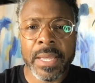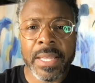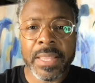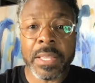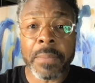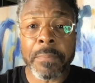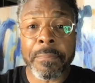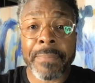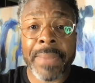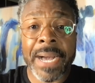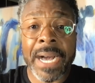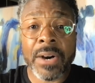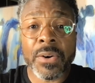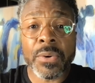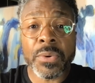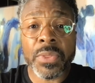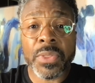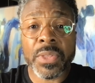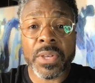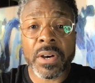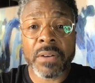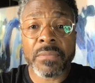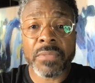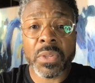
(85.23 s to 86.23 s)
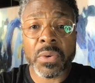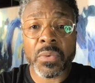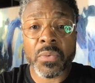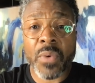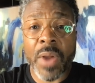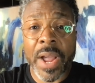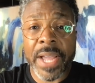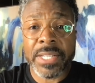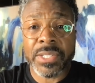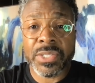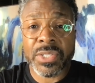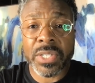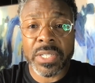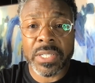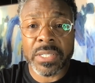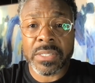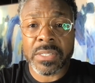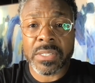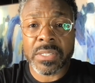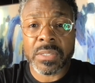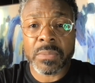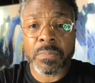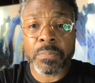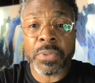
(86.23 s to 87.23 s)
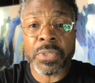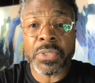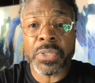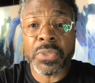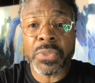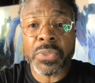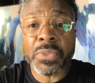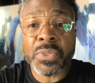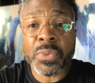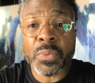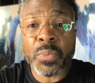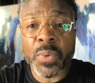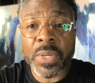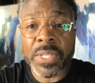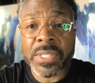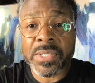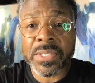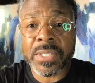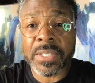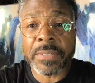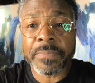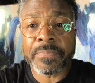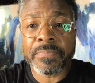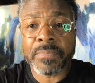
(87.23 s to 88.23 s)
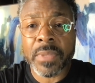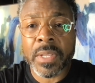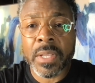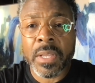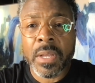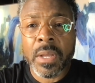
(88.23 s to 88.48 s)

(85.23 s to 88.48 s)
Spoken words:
The mouth of the righteous produce wisdom,